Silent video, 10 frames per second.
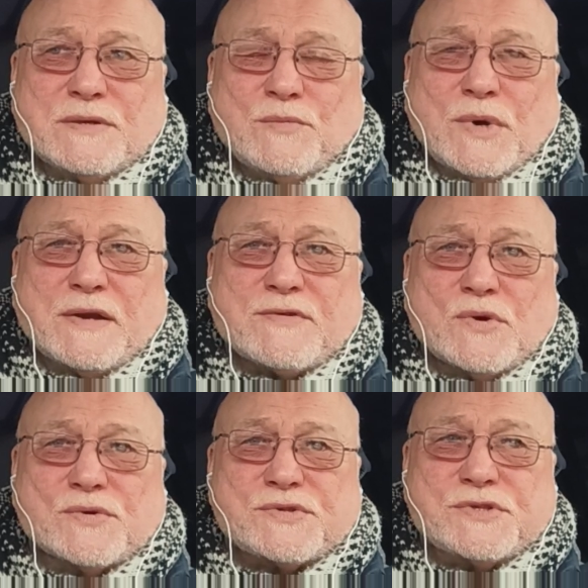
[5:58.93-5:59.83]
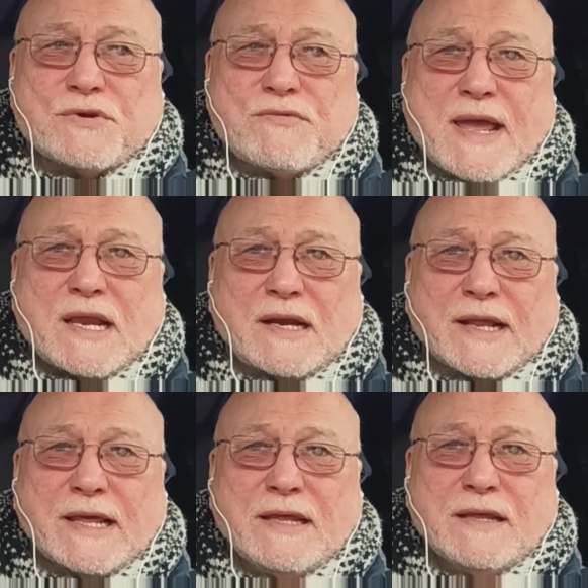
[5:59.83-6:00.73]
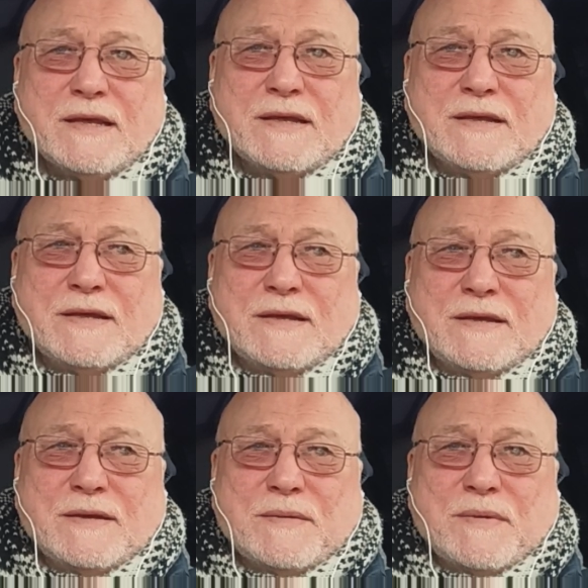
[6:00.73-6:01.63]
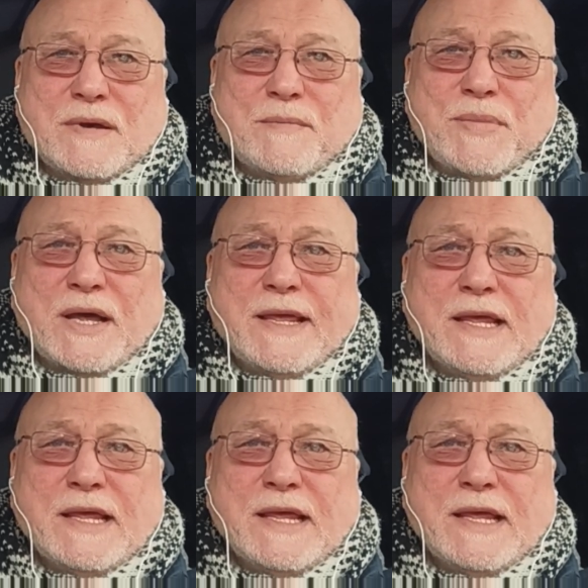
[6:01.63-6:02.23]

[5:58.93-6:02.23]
Well, of course, directly, but